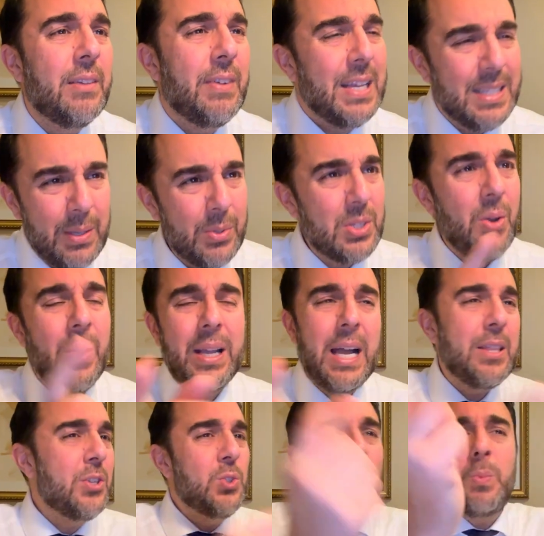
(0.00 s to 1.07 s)
I see what's going on.
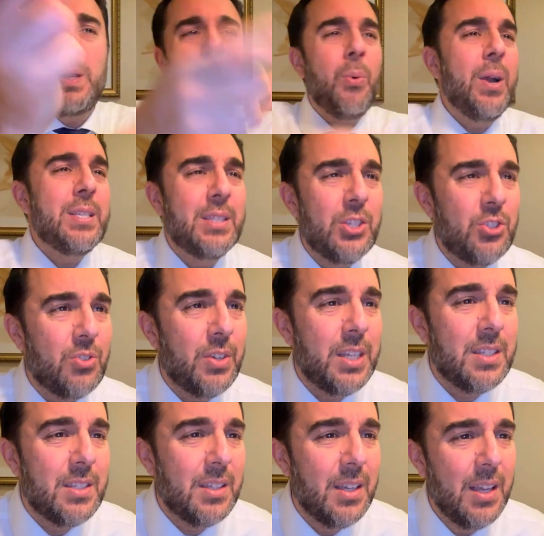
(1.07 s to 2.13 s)
There's too many boys in the
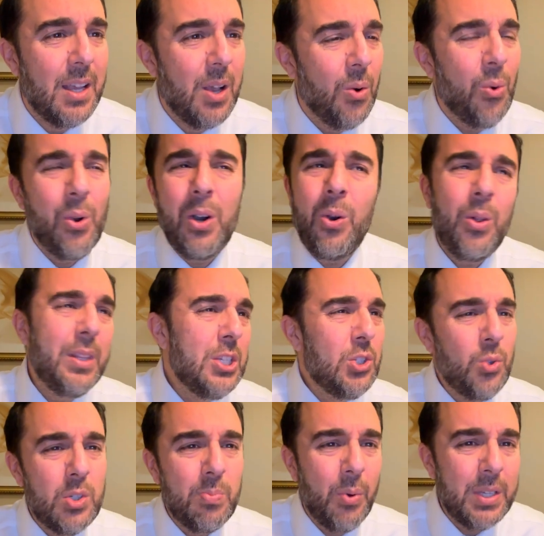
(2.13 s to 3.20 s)
streets. Where are all these
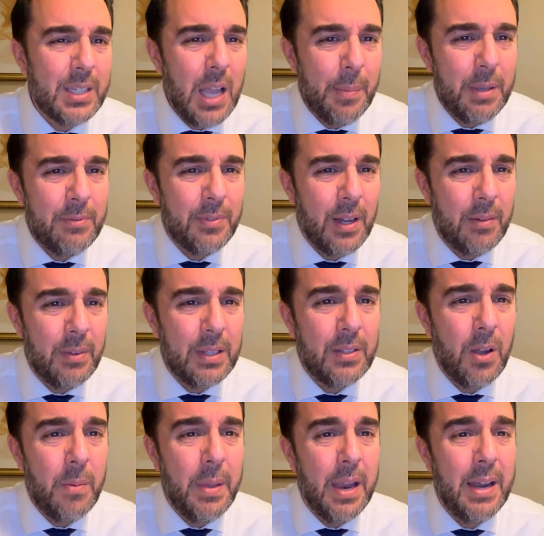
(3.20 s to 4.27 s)
Jewish boys coming from? Where
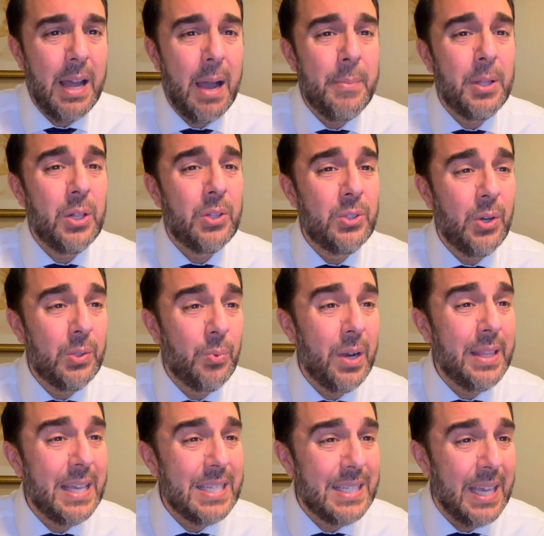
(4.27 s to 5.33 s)
do
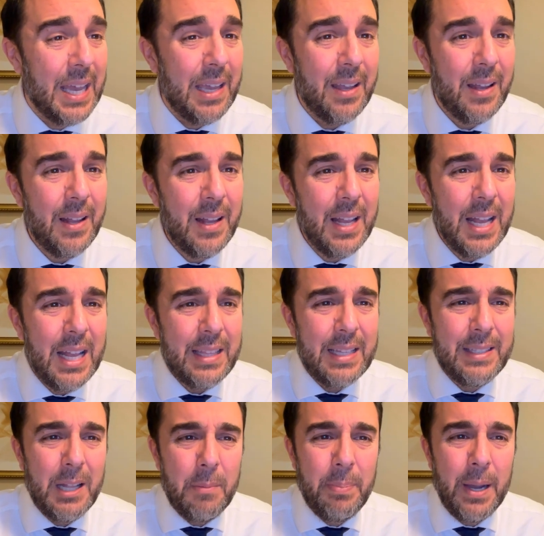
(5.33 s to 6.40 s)
they say? They
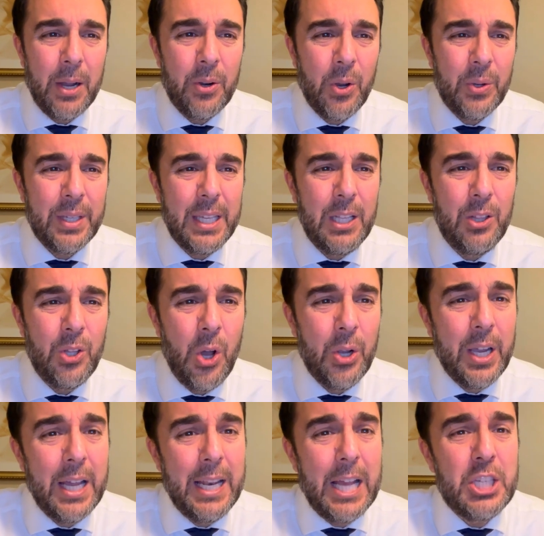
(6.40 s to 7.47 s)
tell Paro, Ki lo
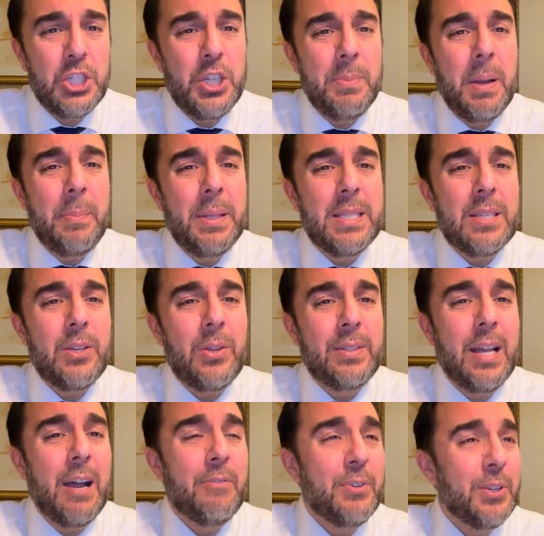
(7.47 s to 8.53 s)
kanashim hamitzriot
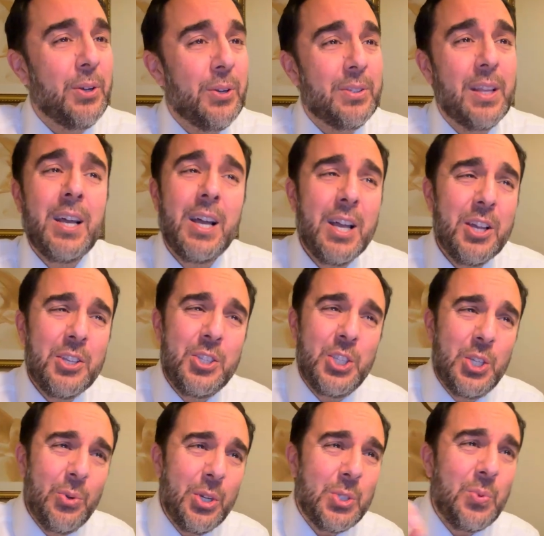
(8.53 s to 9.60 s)
havriot.
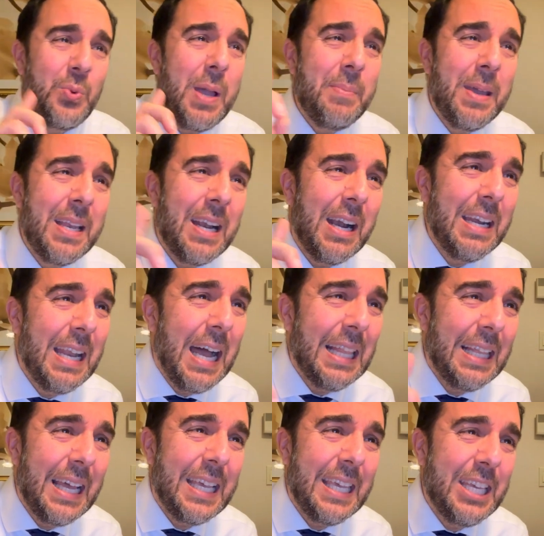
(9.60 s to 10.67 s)
Jewish women are not
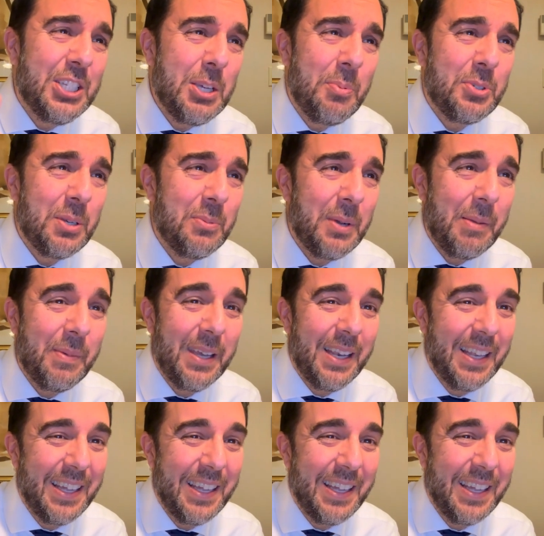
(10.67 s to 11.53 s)
like Egyptian women.